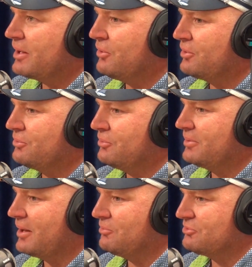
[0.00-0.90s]
me, I
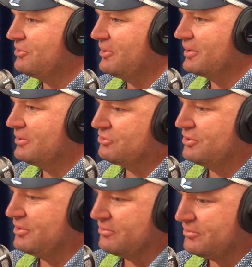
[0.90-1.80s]
thought that was like
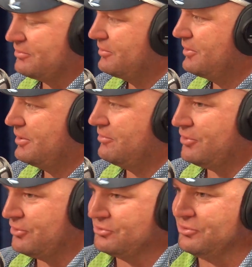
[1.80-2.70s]
literally if
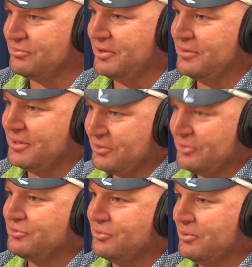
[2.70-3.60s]
I was your friend, then
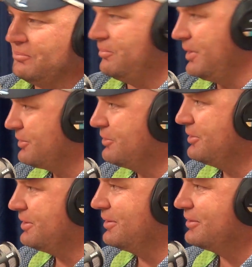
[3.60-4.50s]
you saw it, but you
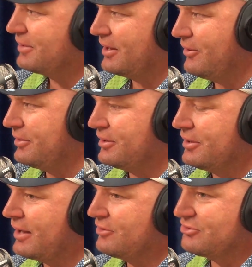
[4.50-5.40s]
didn't. I
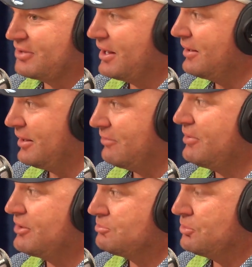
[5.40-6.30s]
didn't understand how
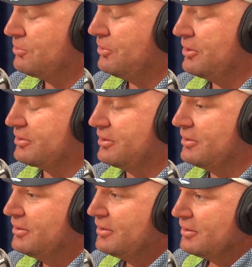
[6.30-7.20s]
Facebook worked,
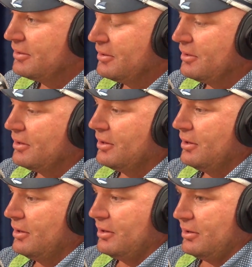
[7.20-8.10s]
and
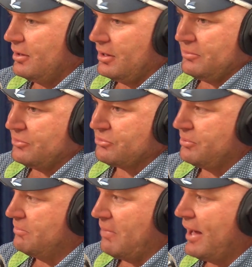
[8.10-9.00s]
it just
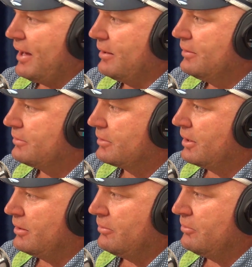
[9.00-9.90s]
went mad.
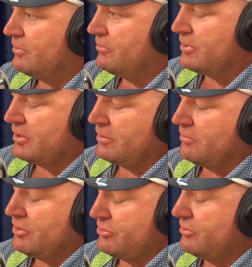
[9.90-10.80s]
We were
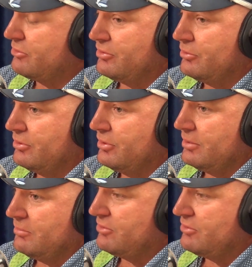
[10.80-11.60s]
getting and still do get